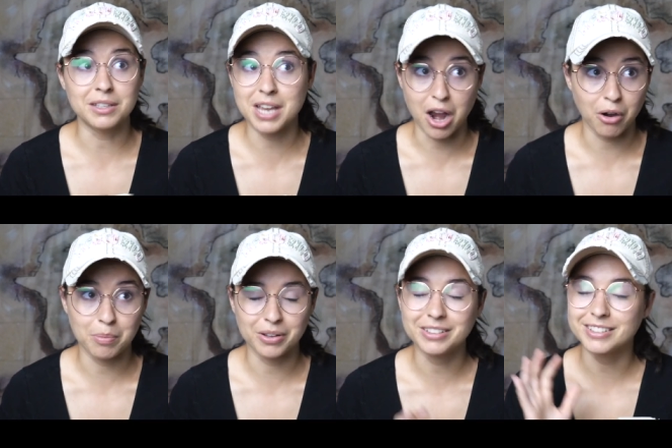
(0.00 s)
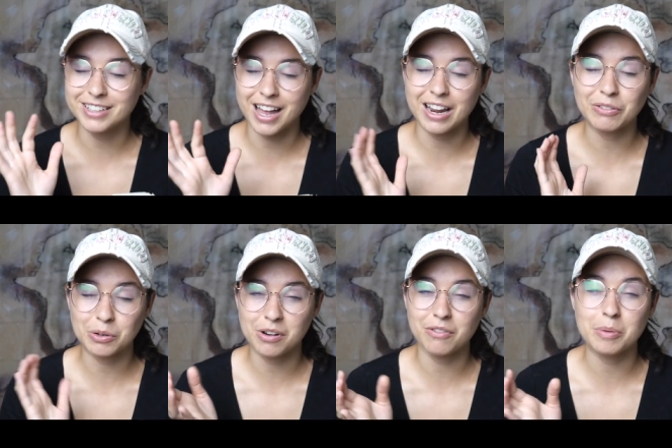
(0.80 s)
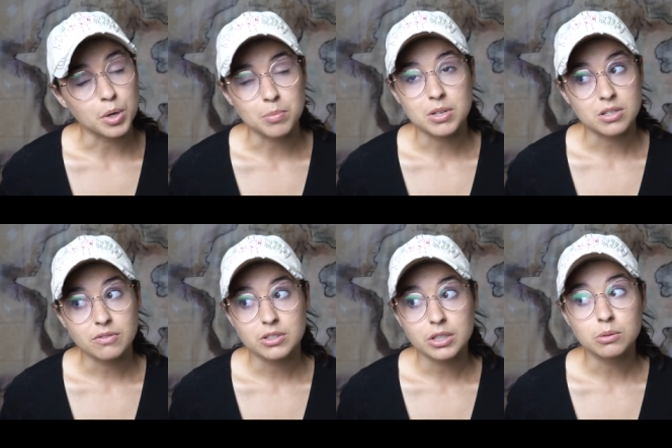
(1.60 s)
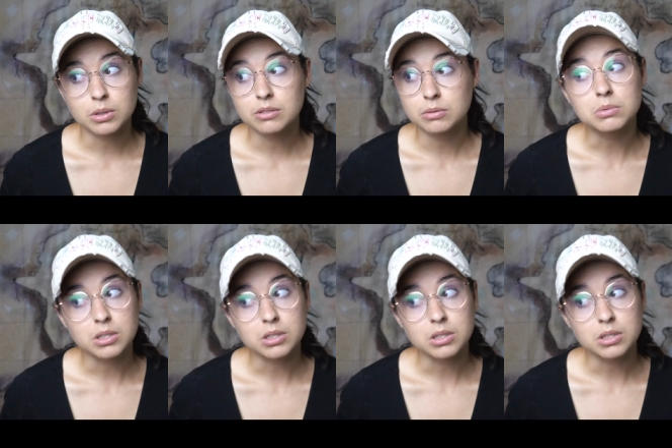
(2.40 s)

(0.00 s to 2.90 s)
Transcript: terrible. Not every one of them, pretty much every single one of them is